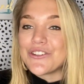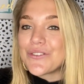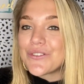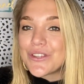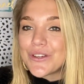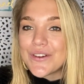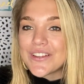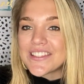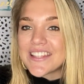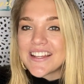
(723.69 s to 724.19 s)
new
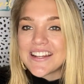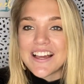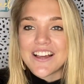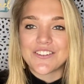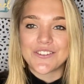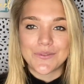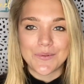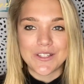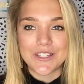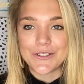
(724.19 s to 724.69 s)
USA
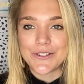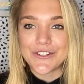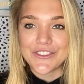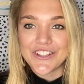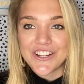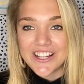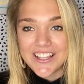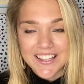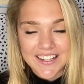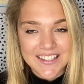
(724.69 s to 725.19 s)
National Miss
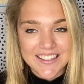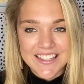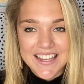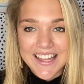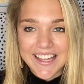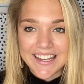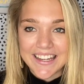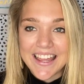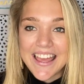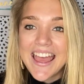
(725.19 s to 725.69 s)
North Carolina
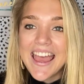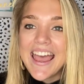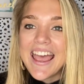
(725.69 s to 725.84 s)
Teen.